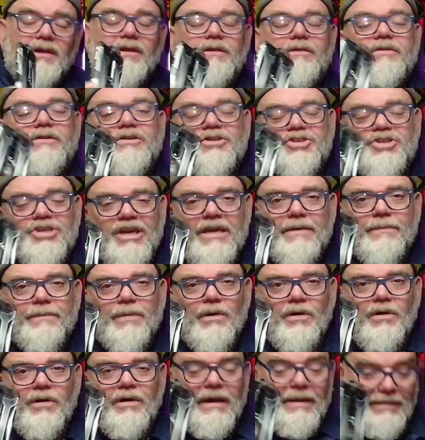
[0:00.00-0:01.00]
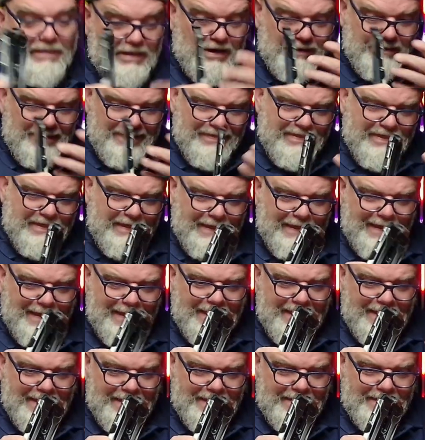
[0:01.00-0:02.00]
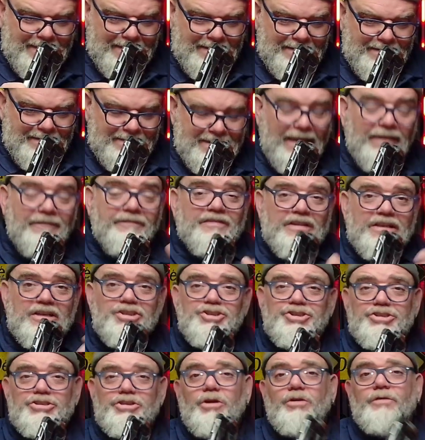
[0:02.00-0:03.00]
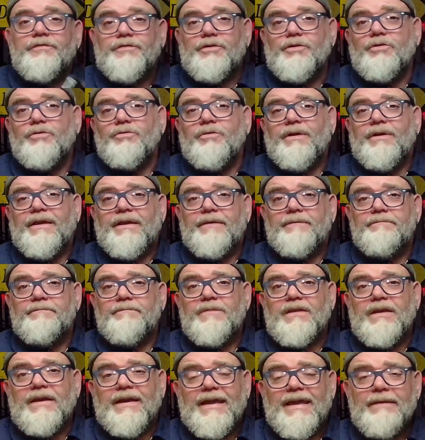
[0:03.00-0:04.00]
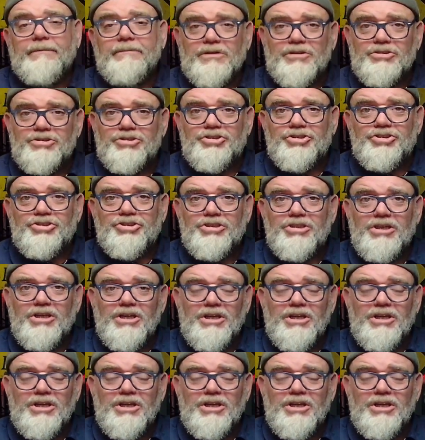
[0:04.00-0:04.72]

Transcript: the shape, or the definition of your image.